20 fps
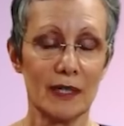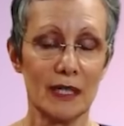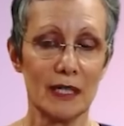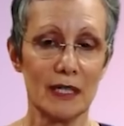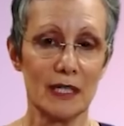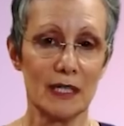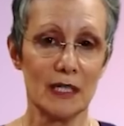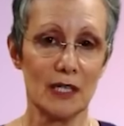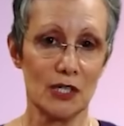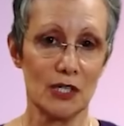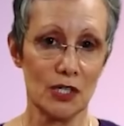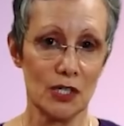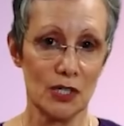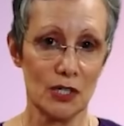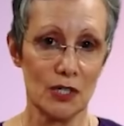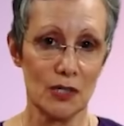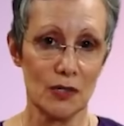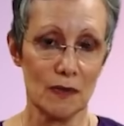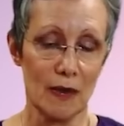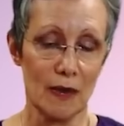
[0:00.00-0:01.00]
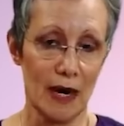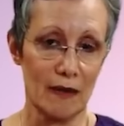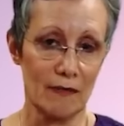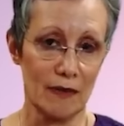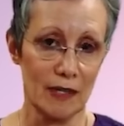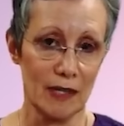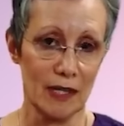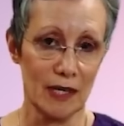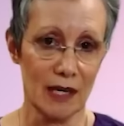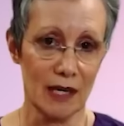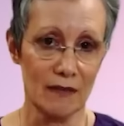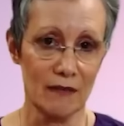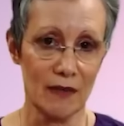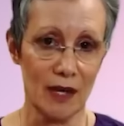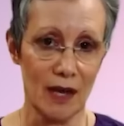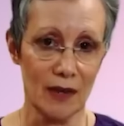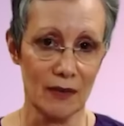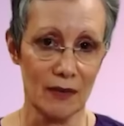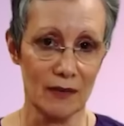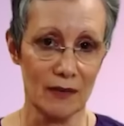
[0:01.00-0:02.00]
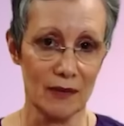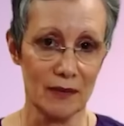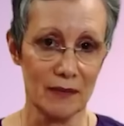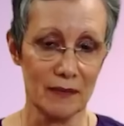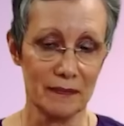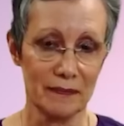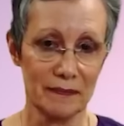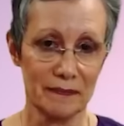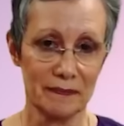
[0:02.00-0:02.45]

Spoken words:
in addition to everything I've gone through.